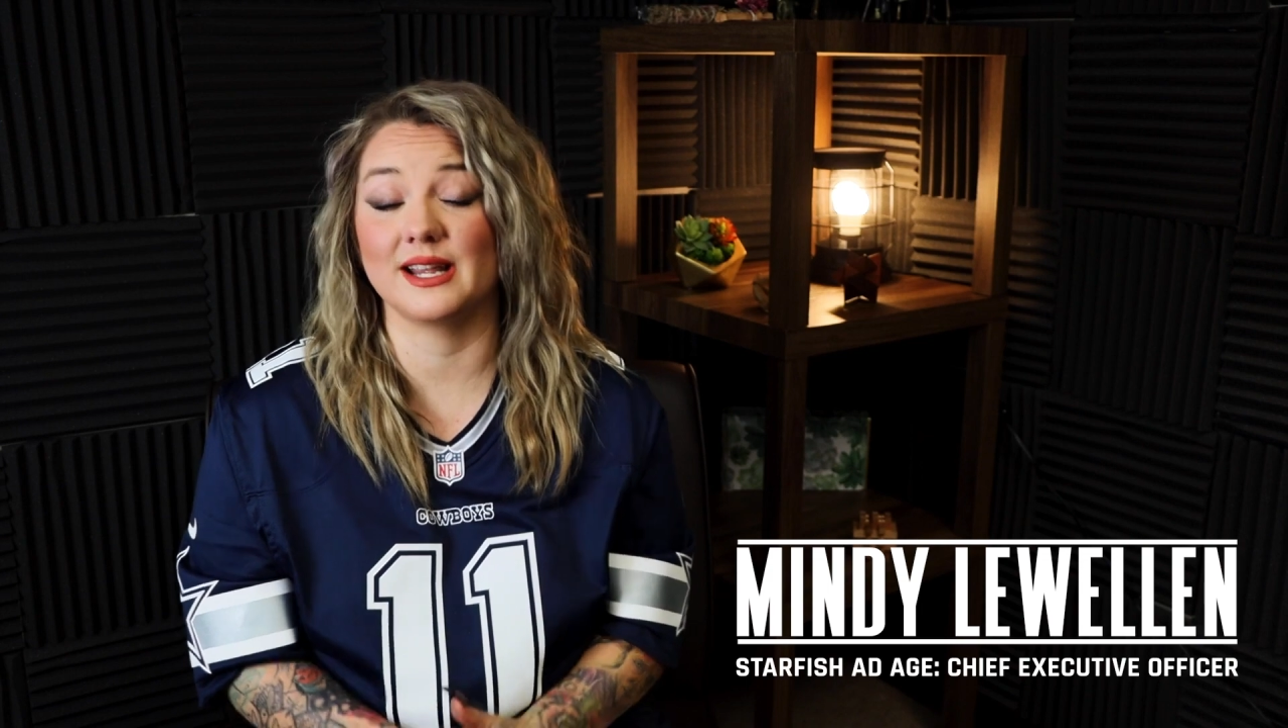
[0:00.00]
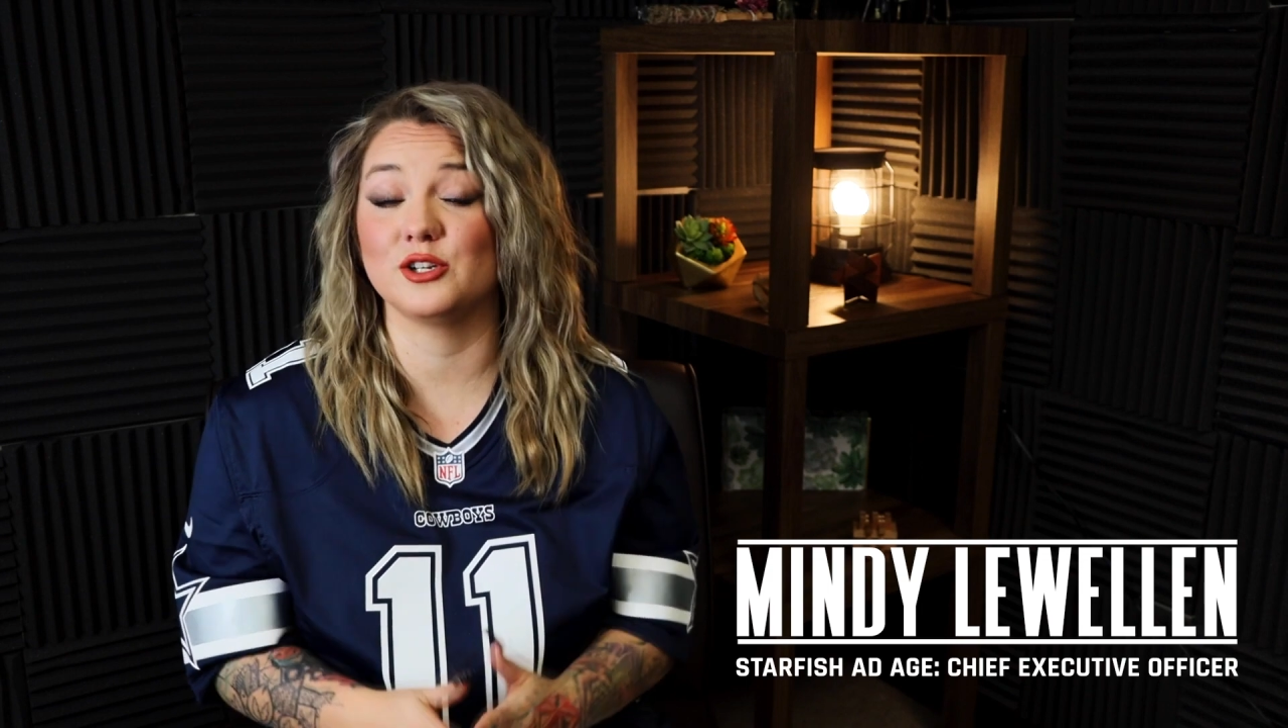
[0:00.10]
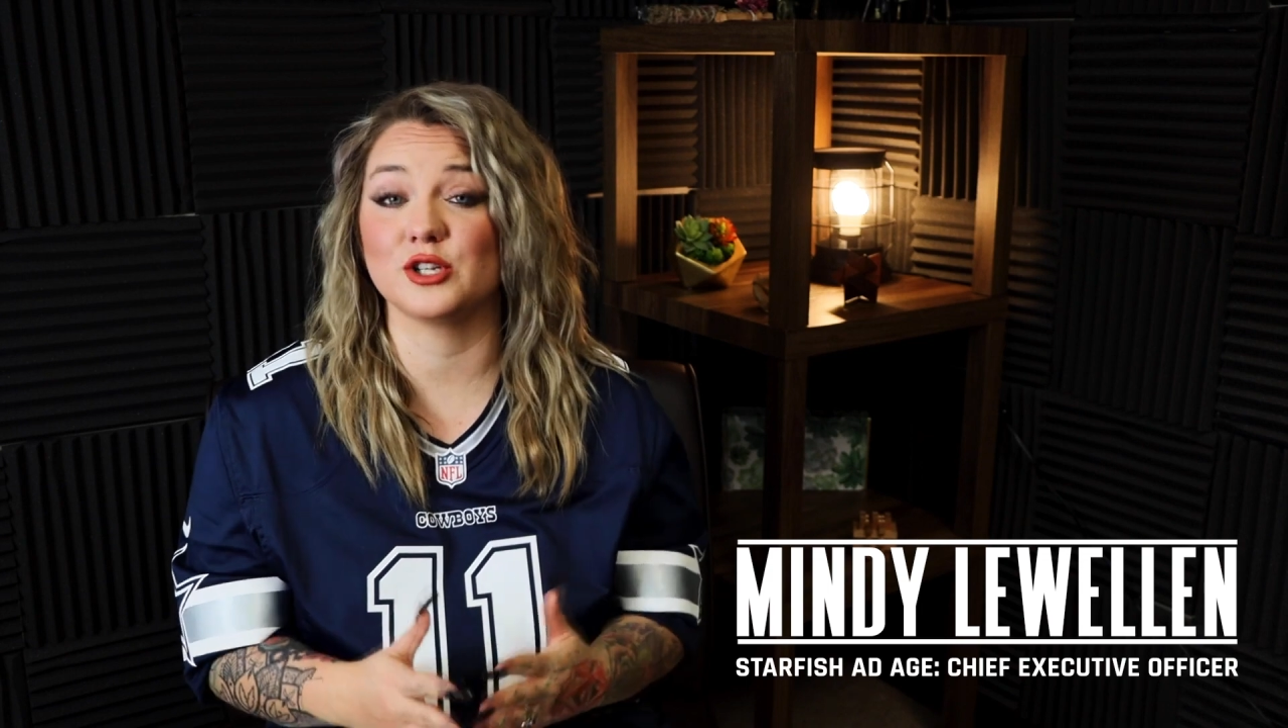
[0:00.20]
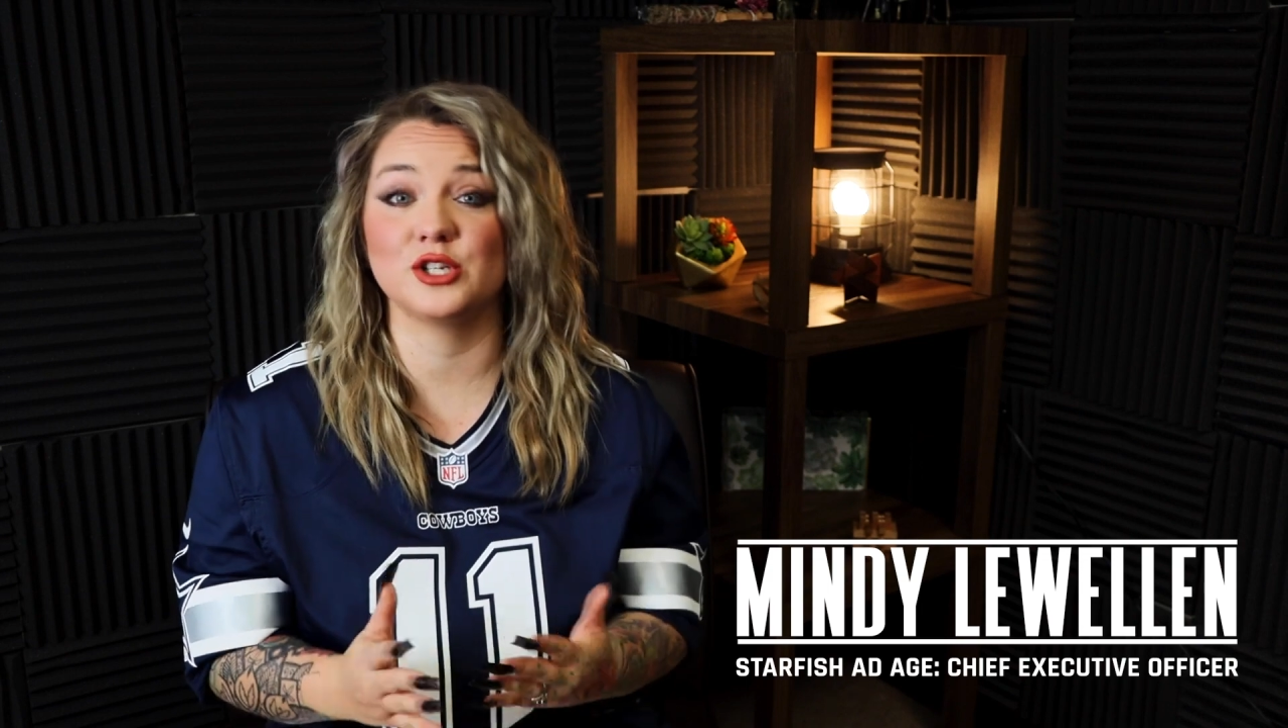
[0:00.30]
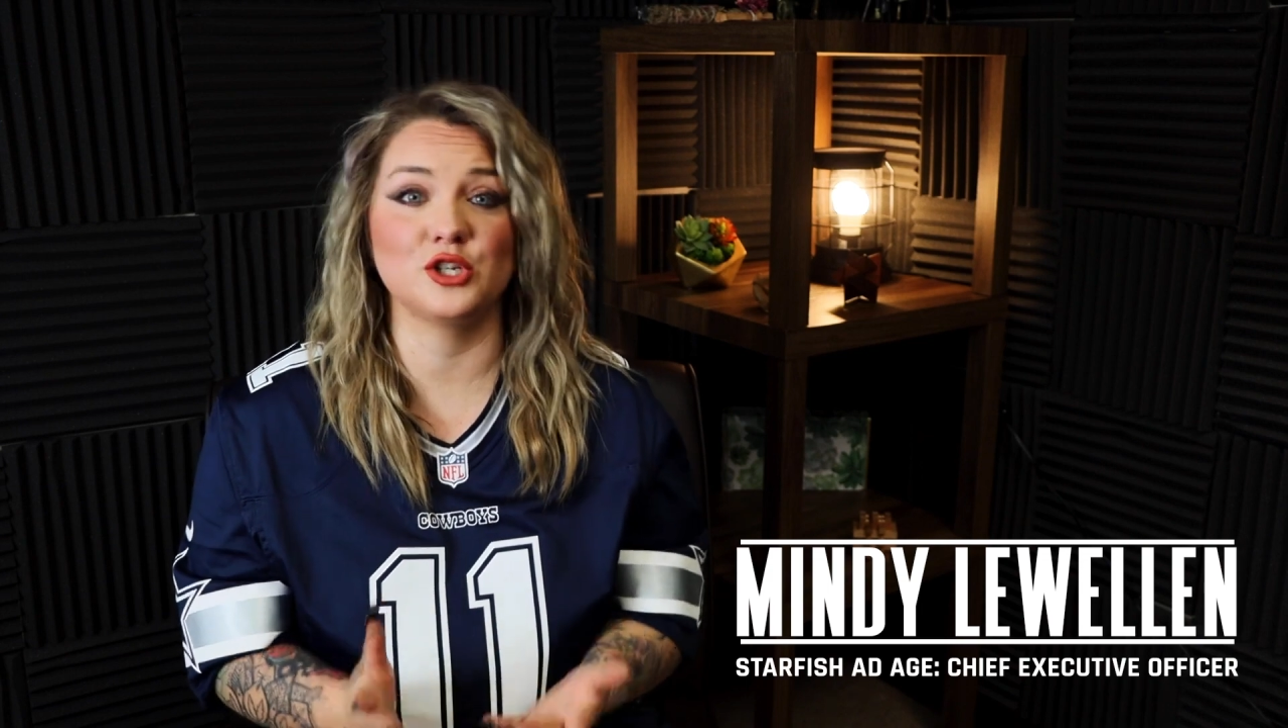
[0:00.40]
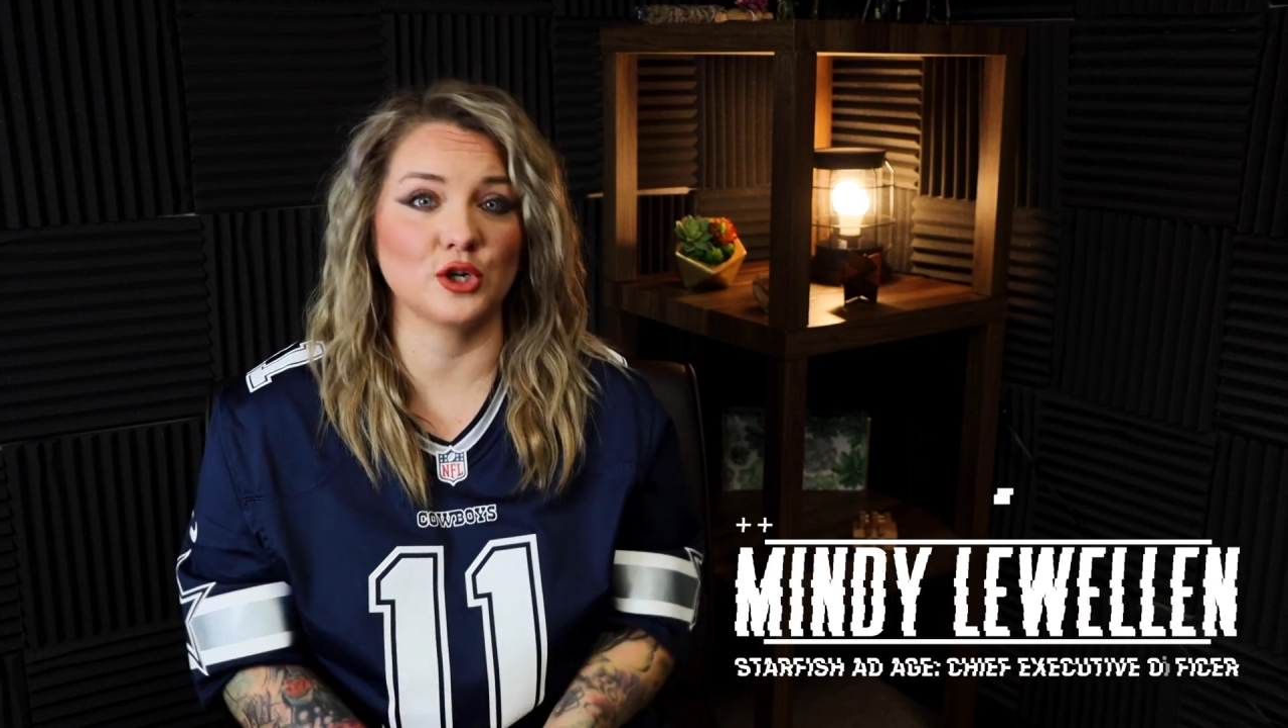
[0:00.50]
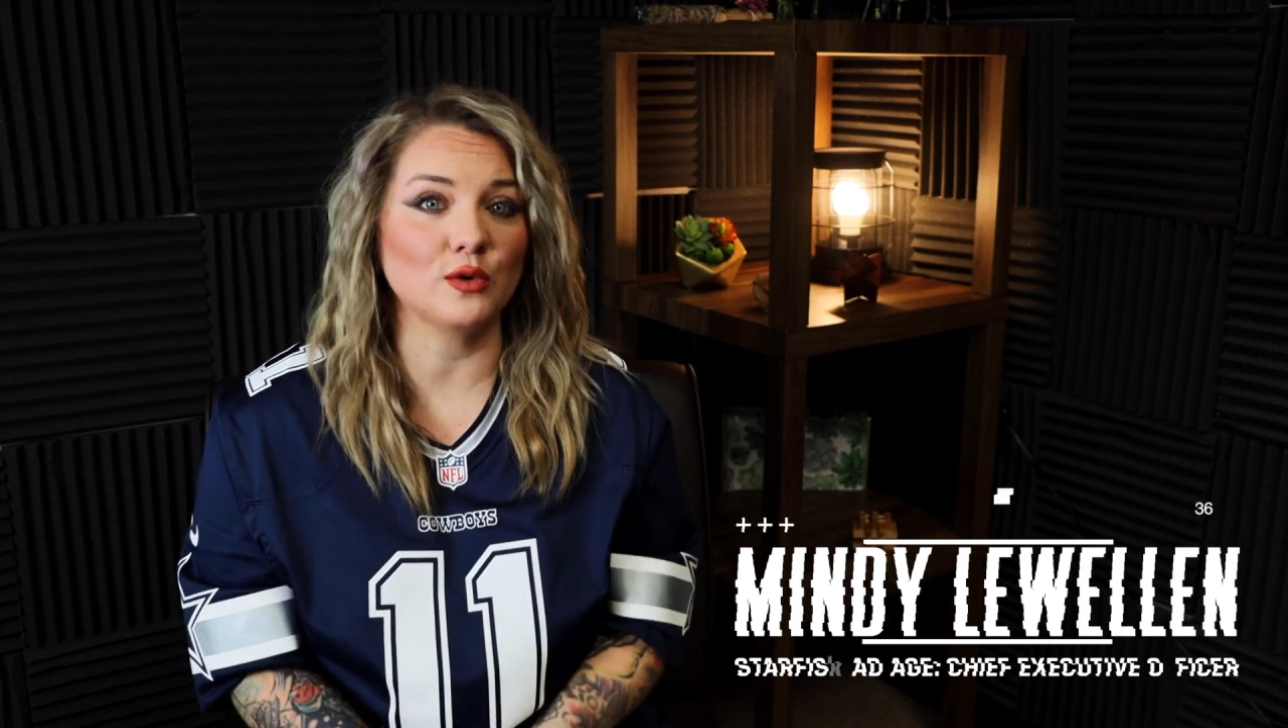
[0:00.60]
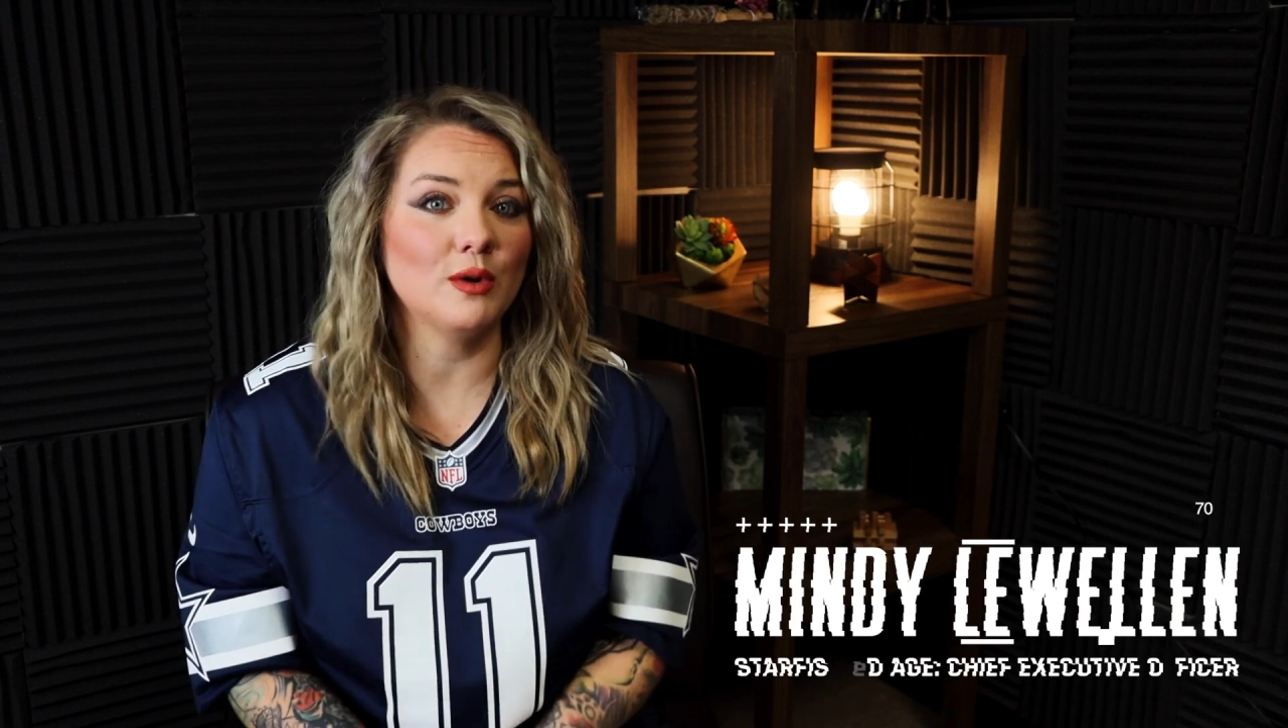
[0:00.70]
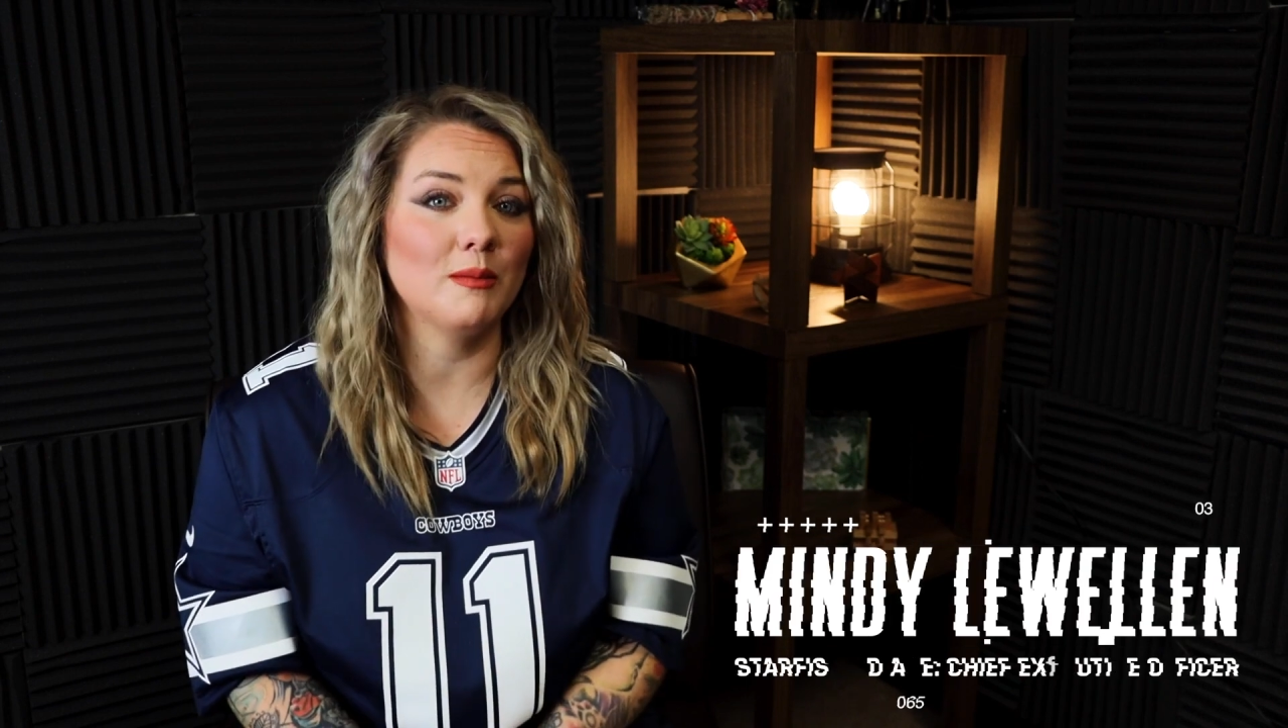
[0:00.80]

and just general